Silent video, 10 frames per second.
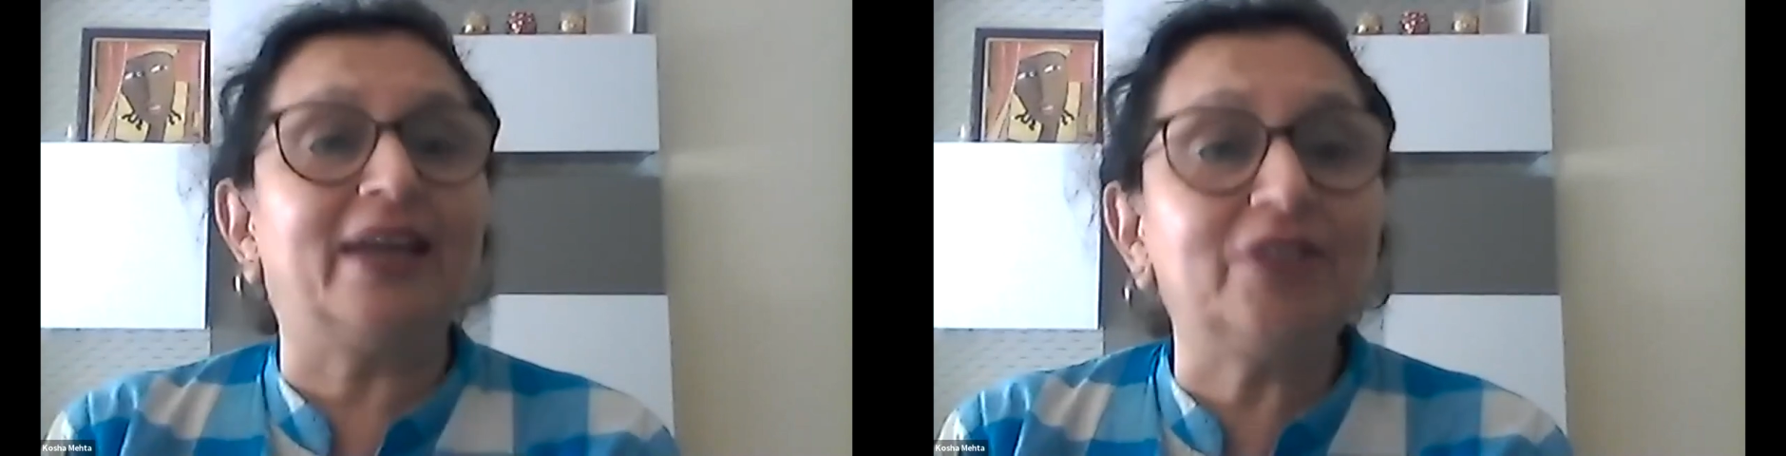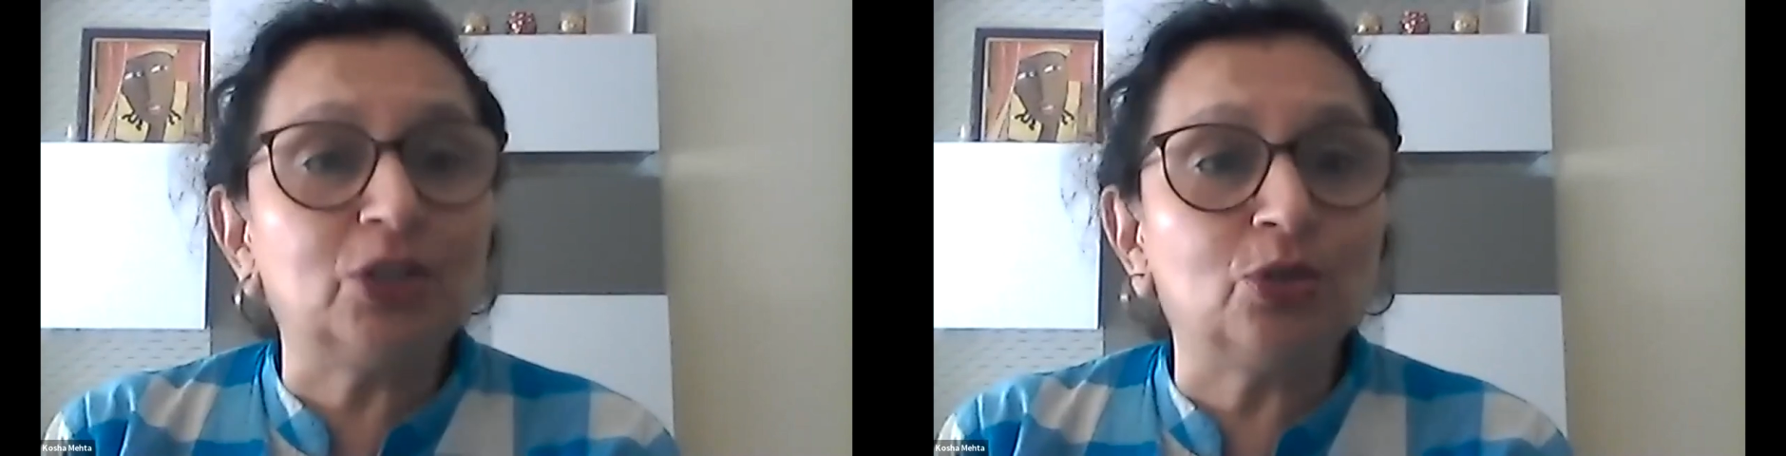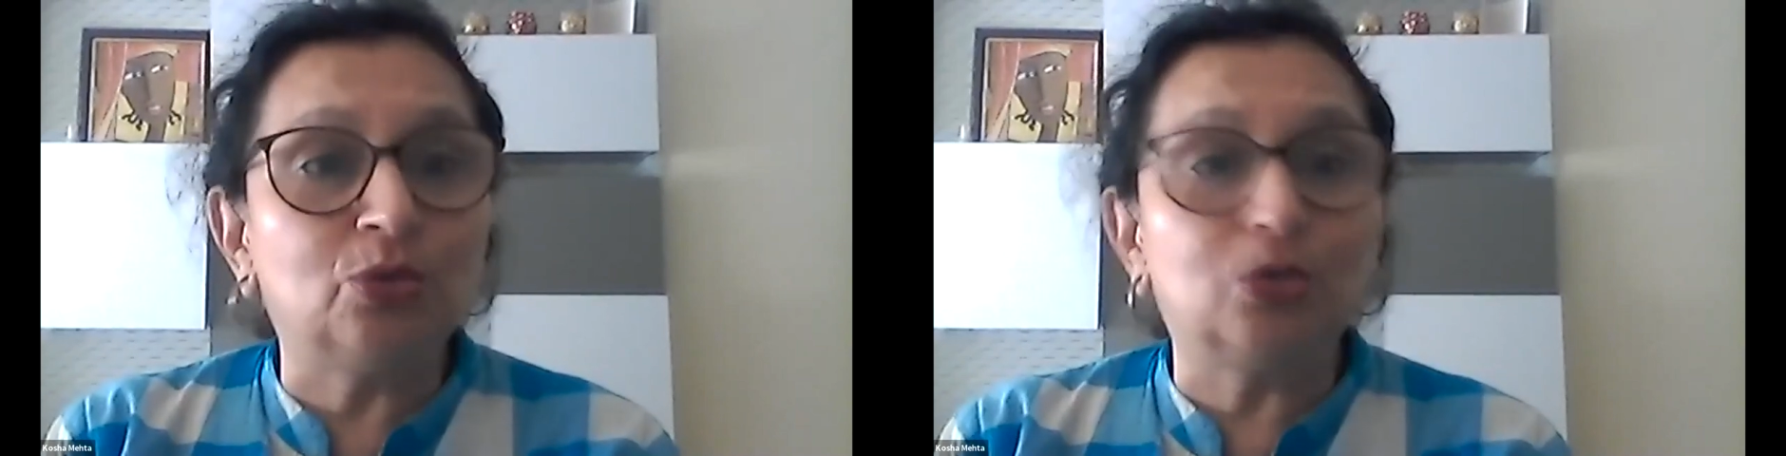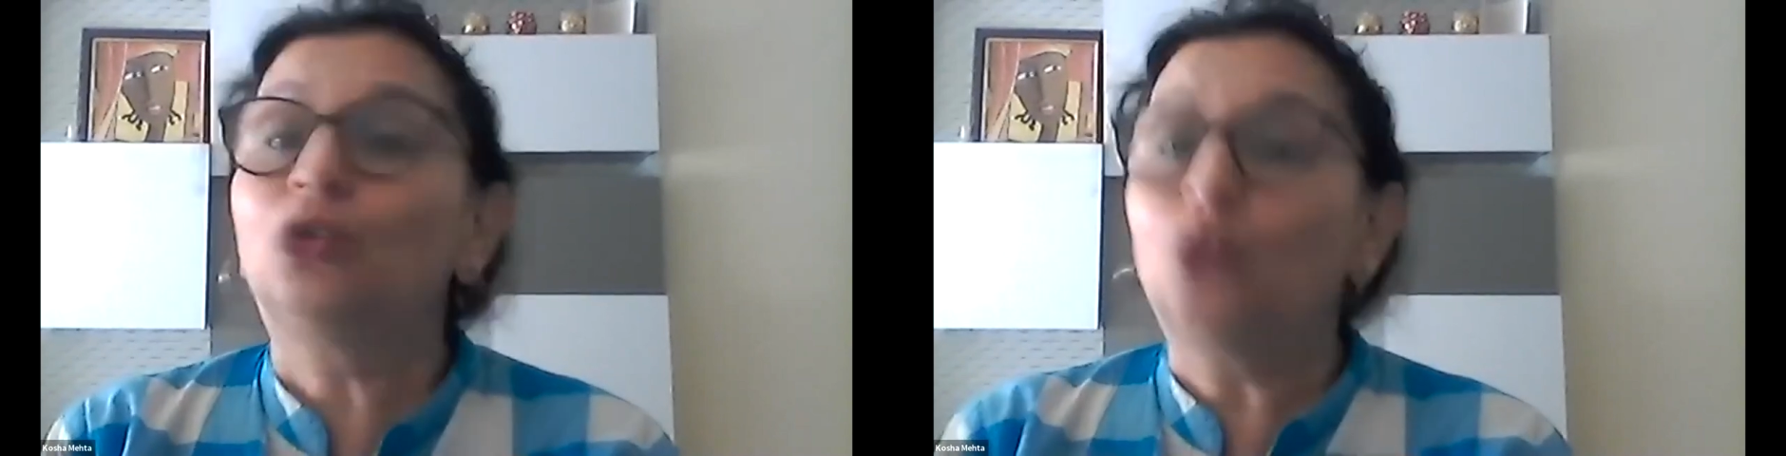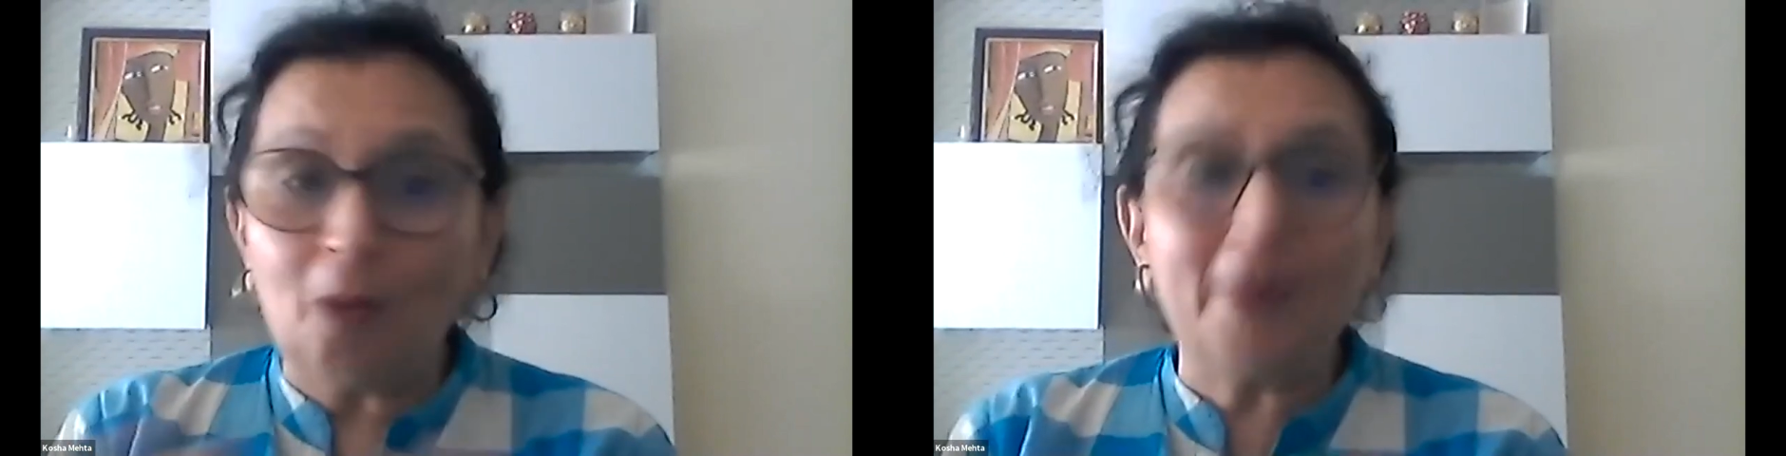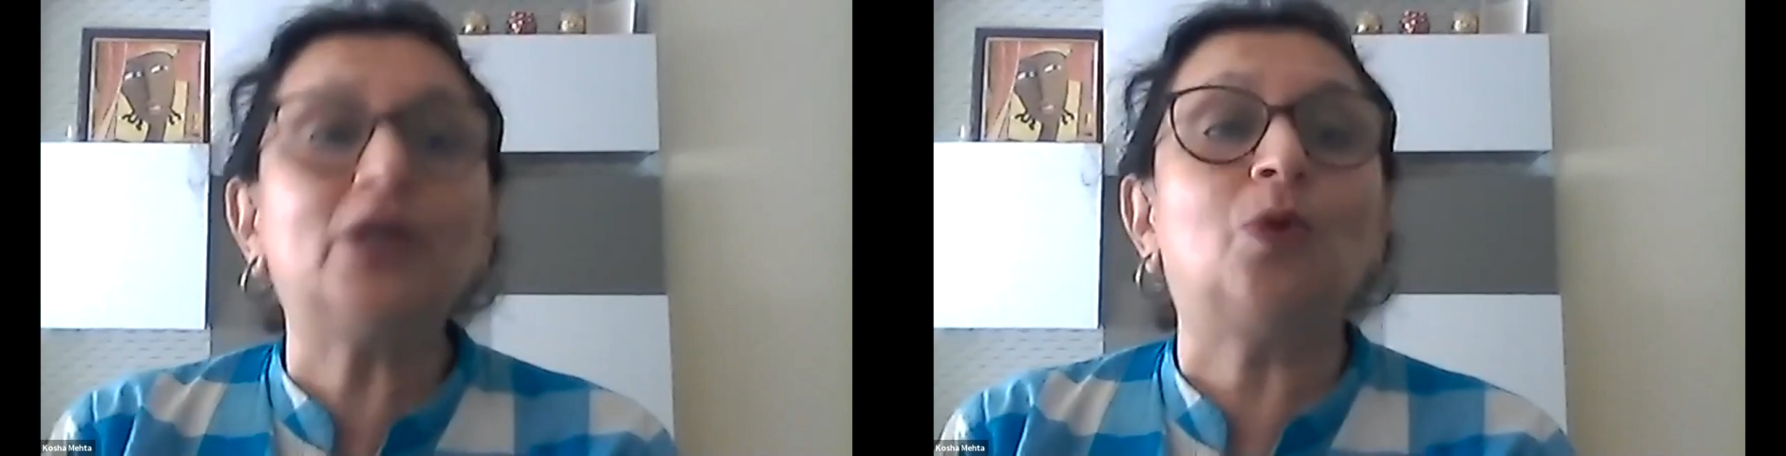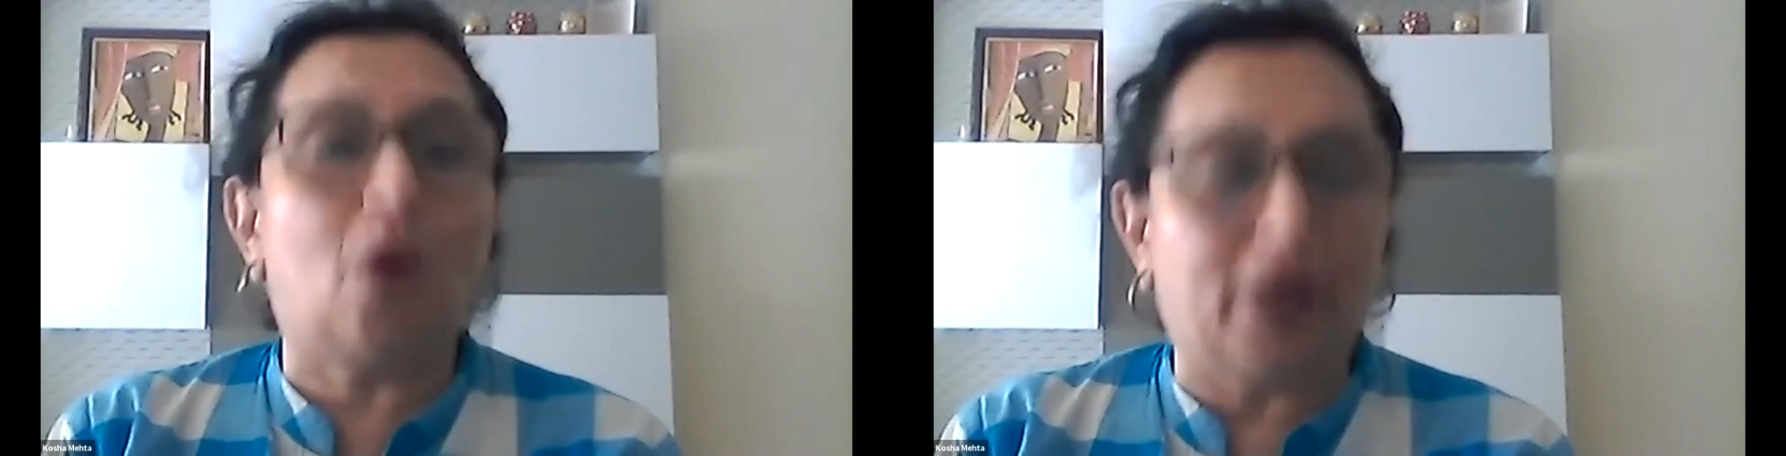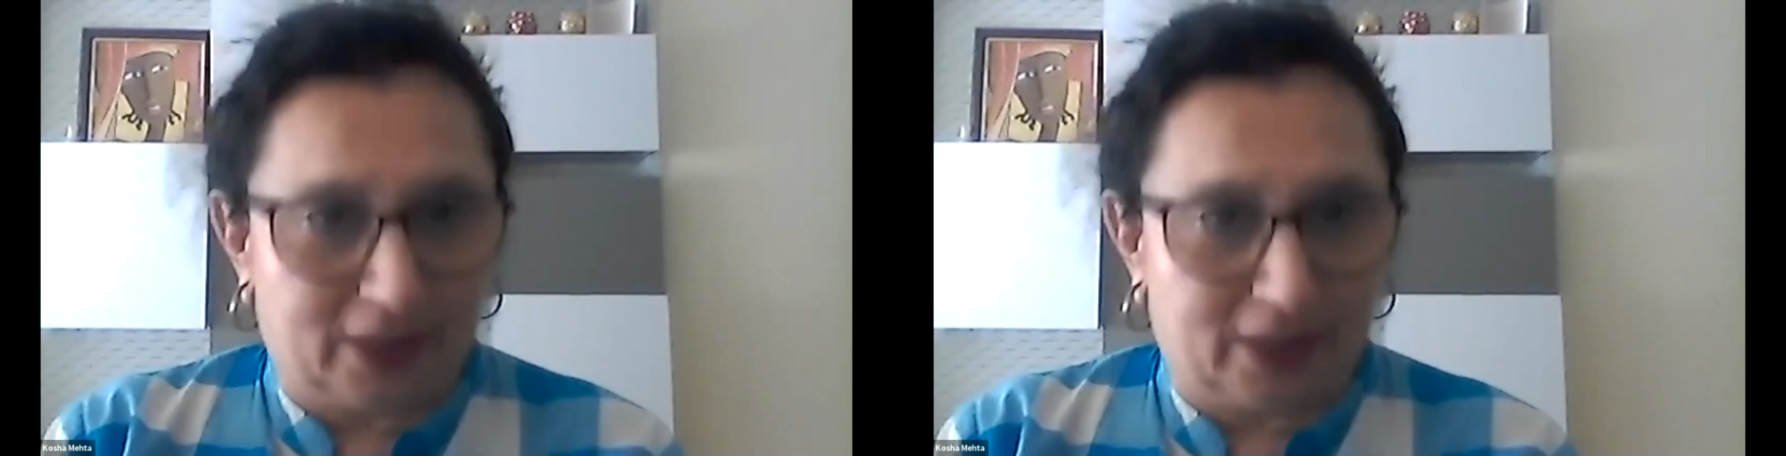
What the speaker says: with you, no matter what.